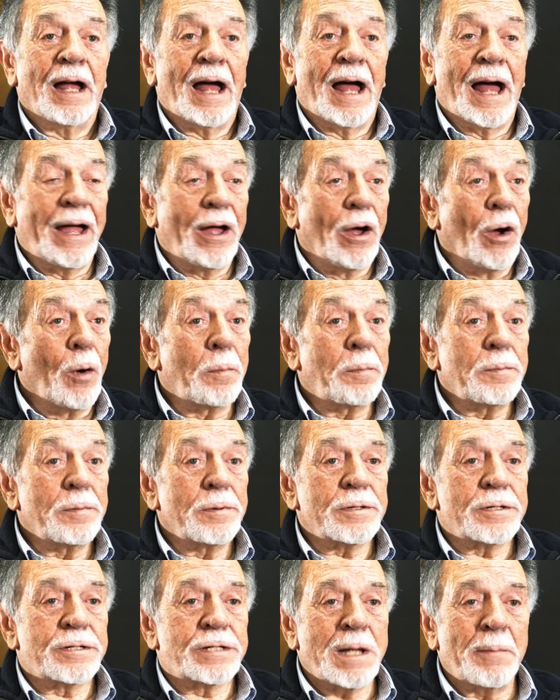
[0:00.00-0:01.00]
I
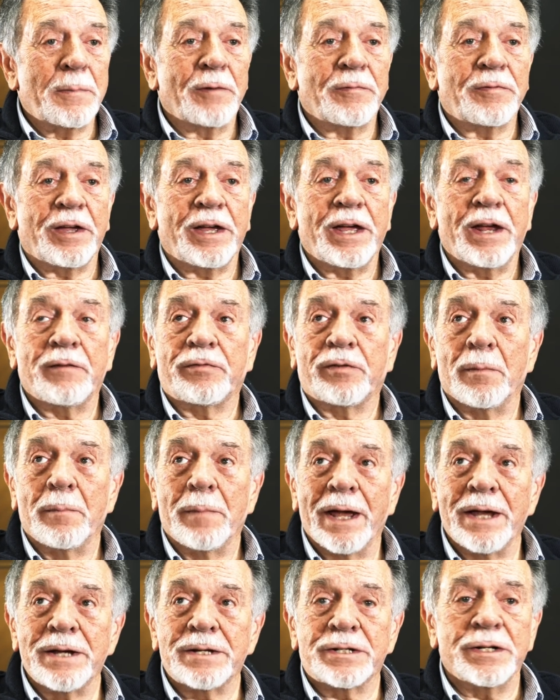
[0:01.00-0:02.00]
hope some of the
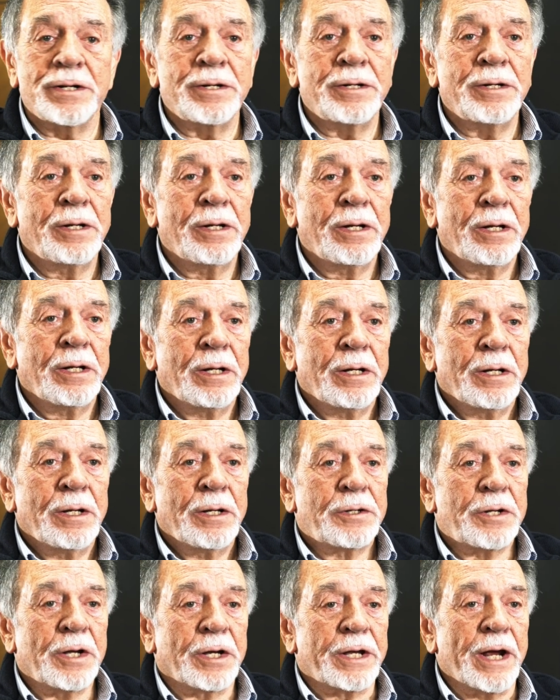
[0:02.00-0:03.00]
information,
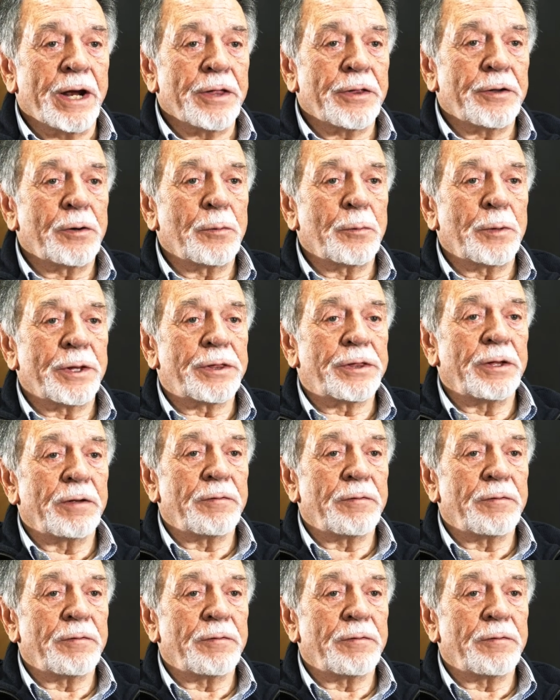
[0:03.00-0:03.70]
together with